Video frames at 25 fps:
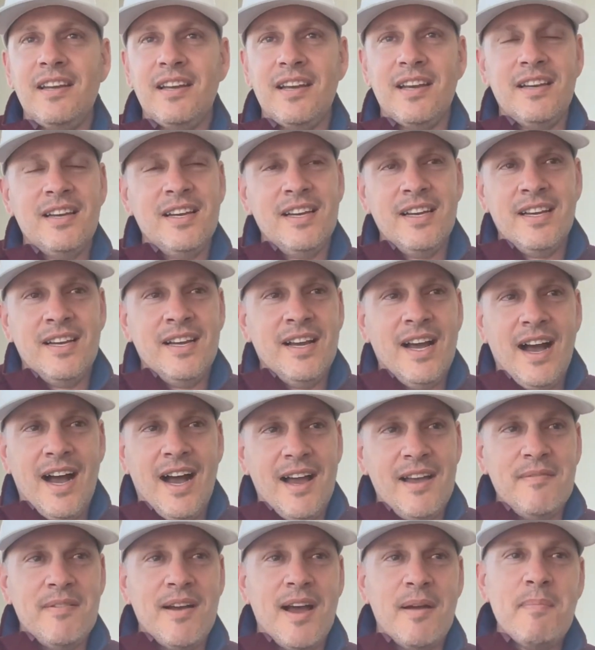
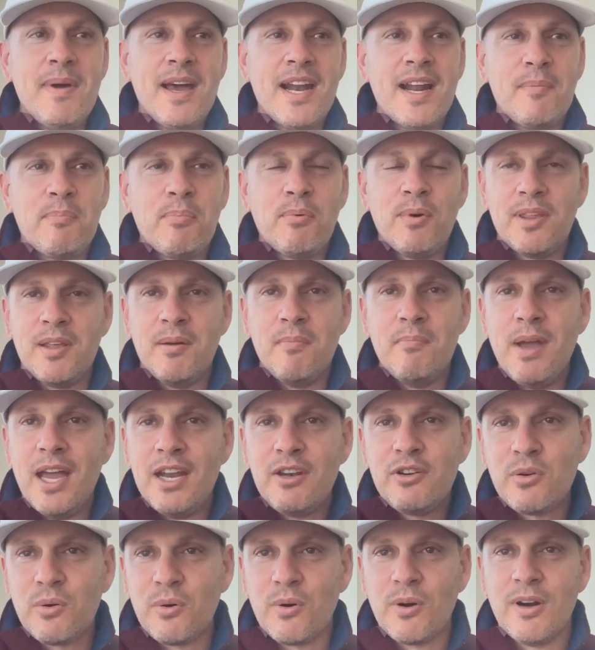I met up with a
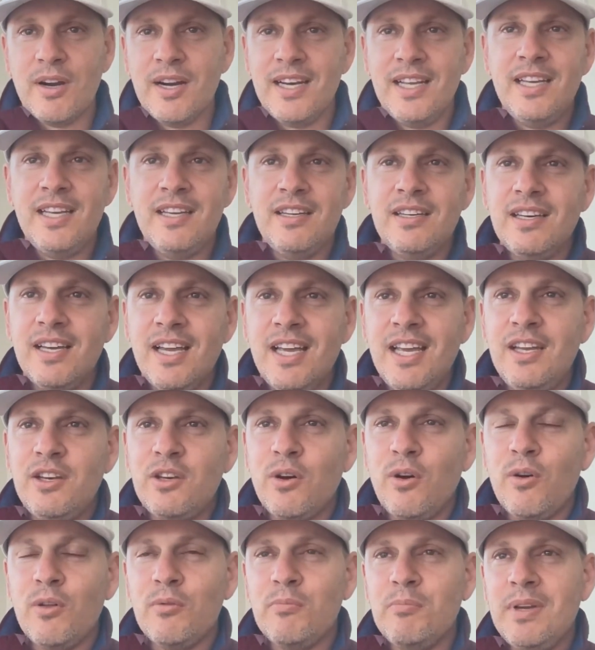mentor, and
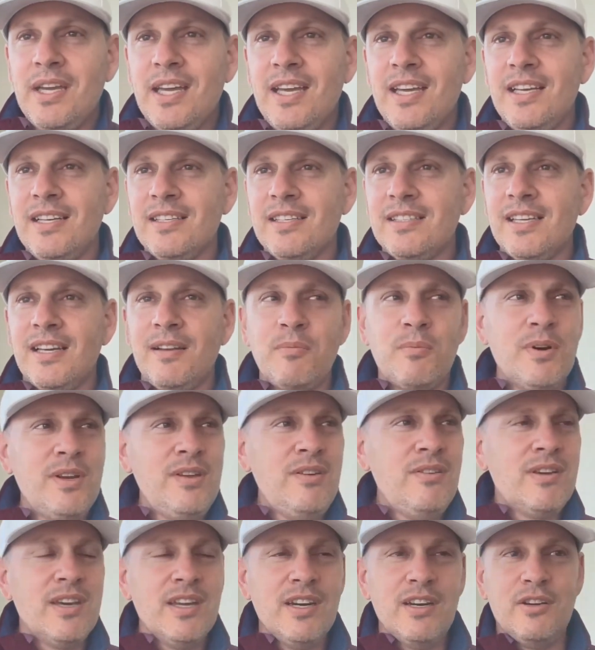he told me, he said,
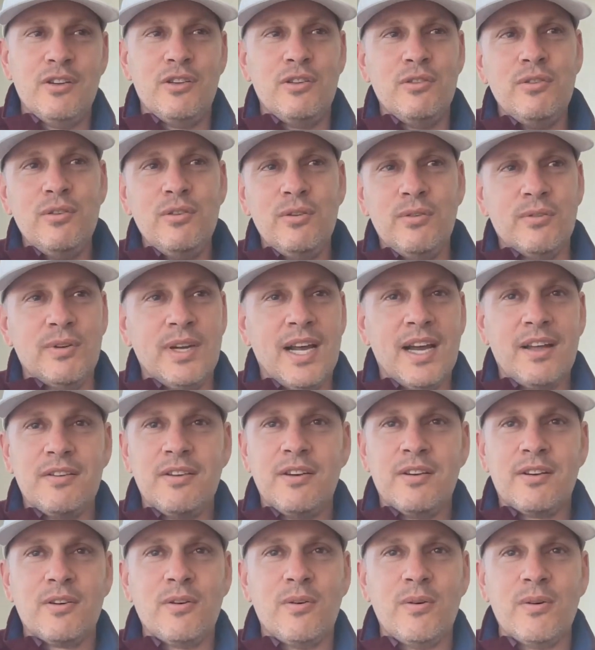"What are you going to do
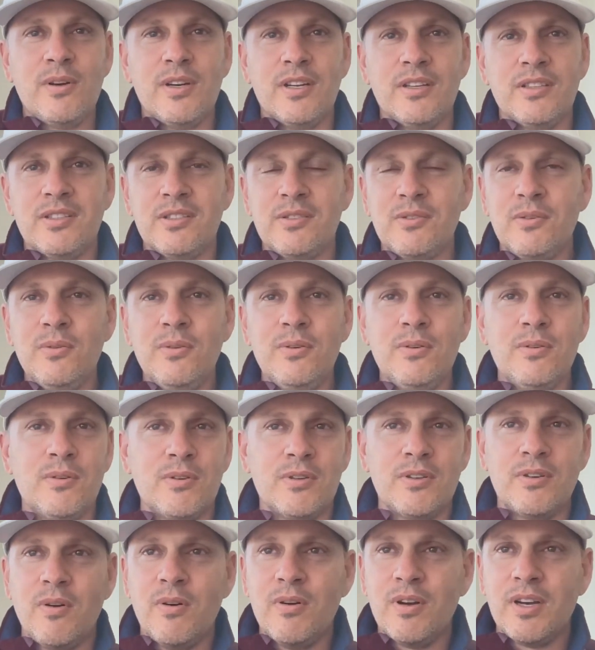now that you're going to
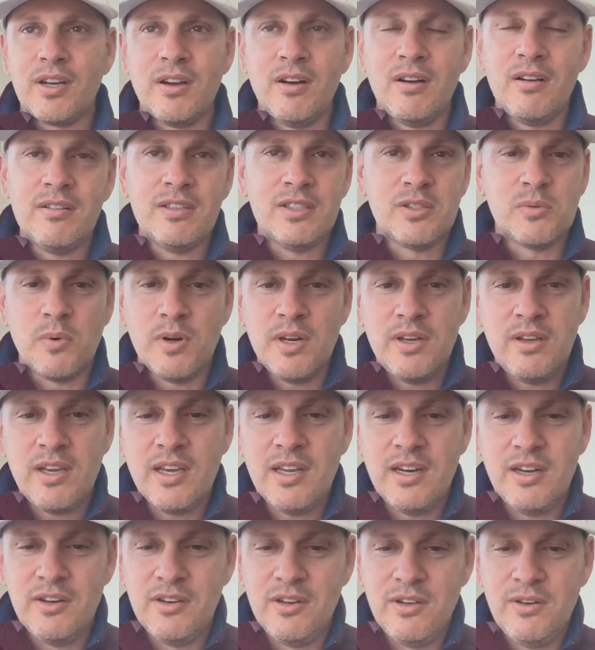school, going to college? What are
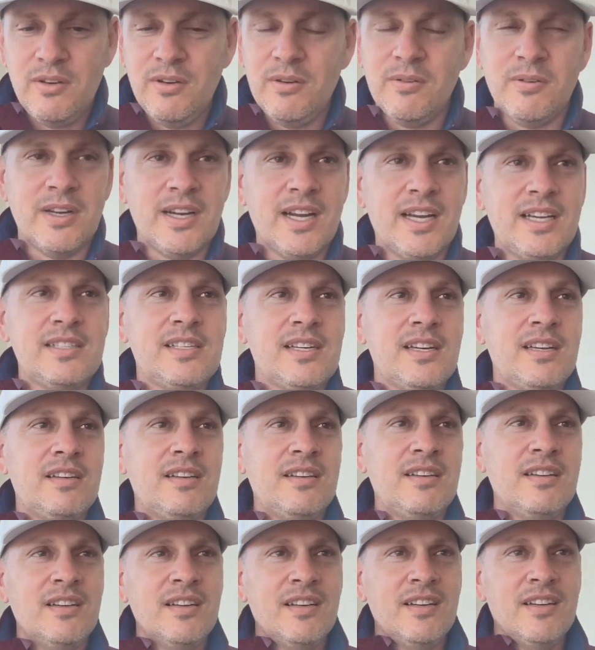you going to do?" And I
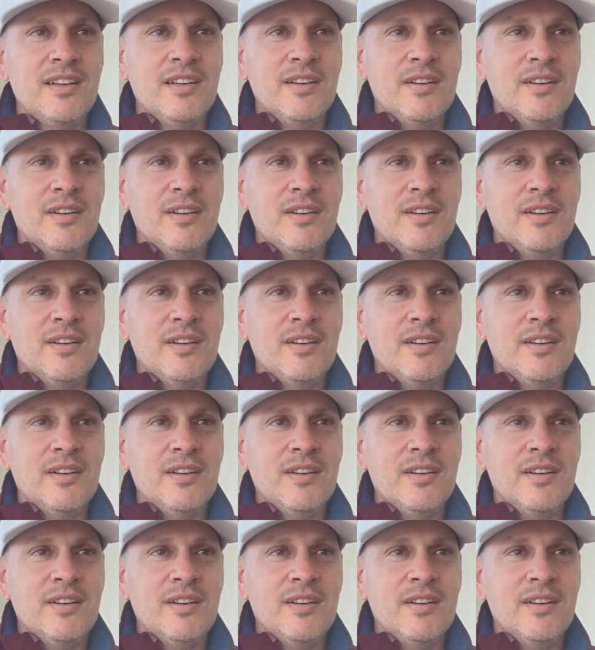said,